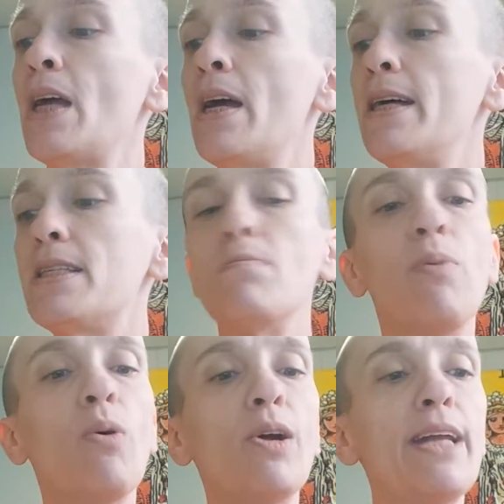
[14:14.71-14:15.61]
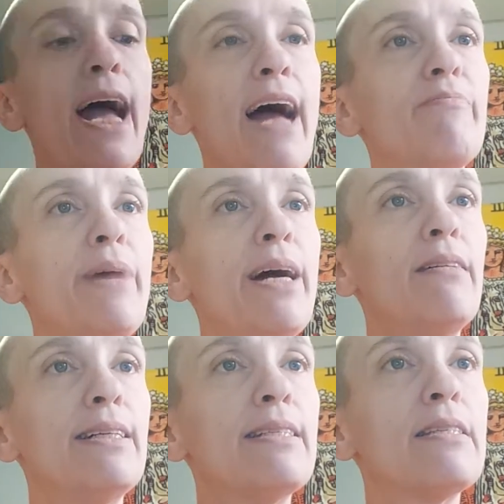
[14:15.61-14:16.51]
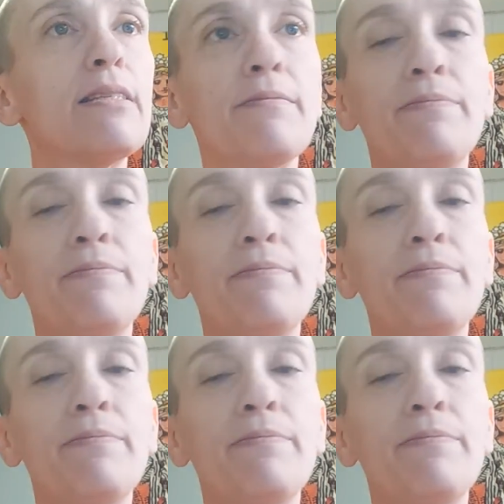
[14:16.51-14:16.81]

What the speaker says: It's important to have balance.